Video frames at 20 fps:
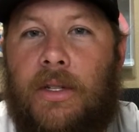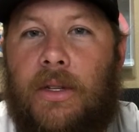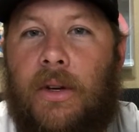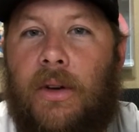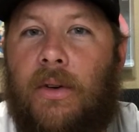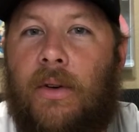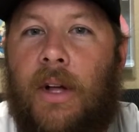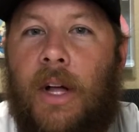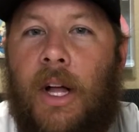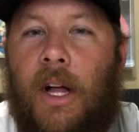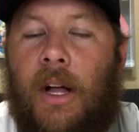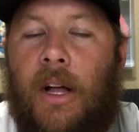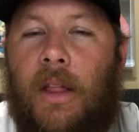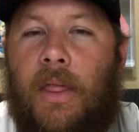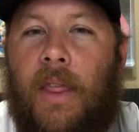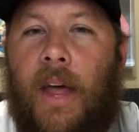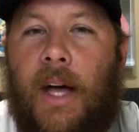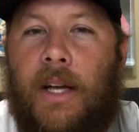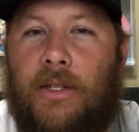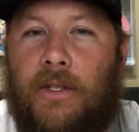So
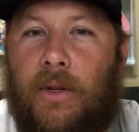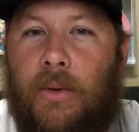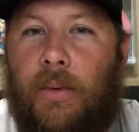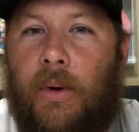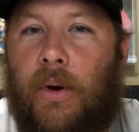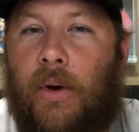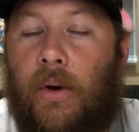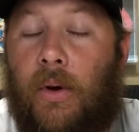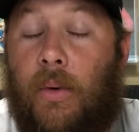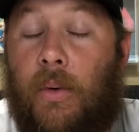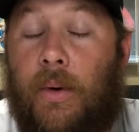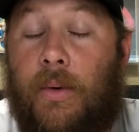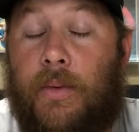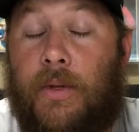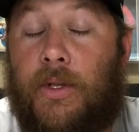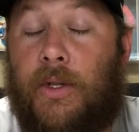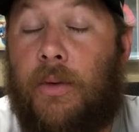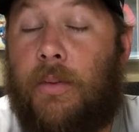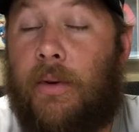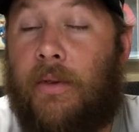that Supergirl one
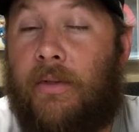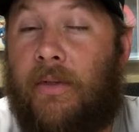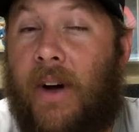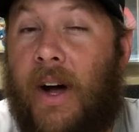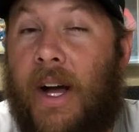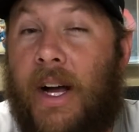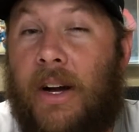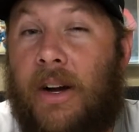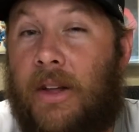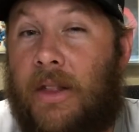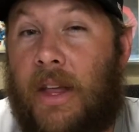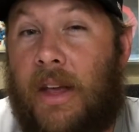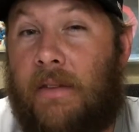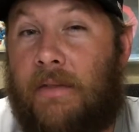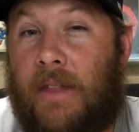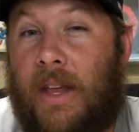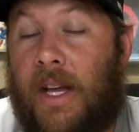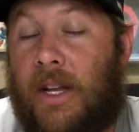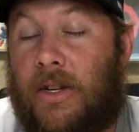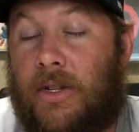was super fire, and
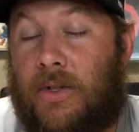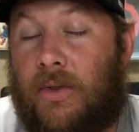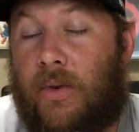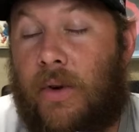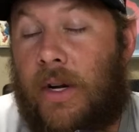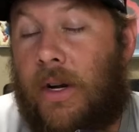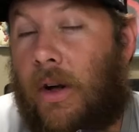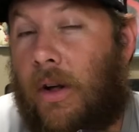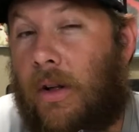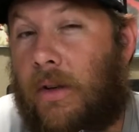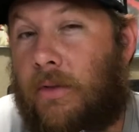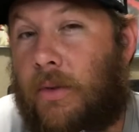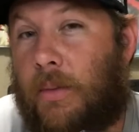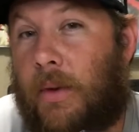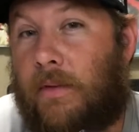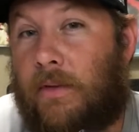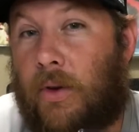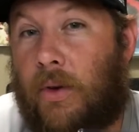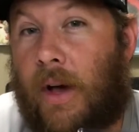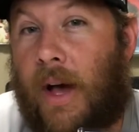if they destroyed all of
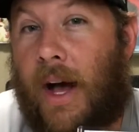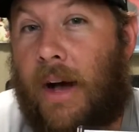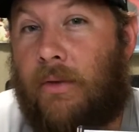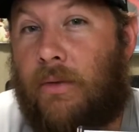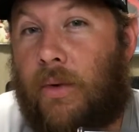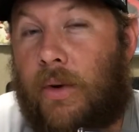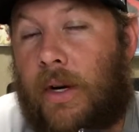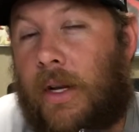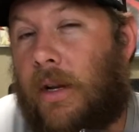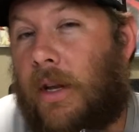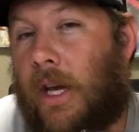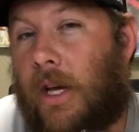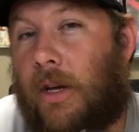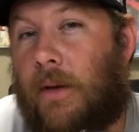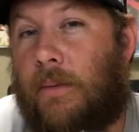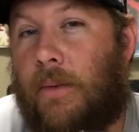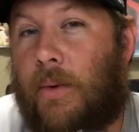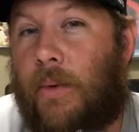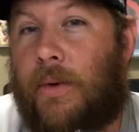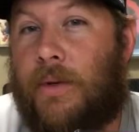them, if you have one, it
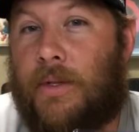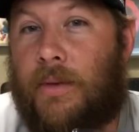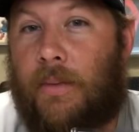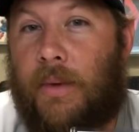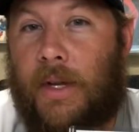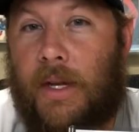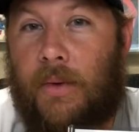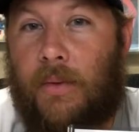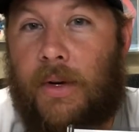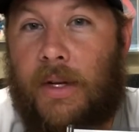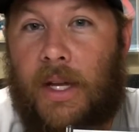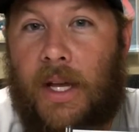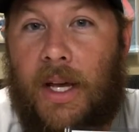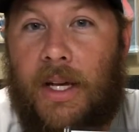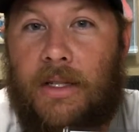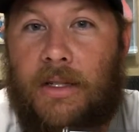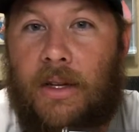could be worth some money one day.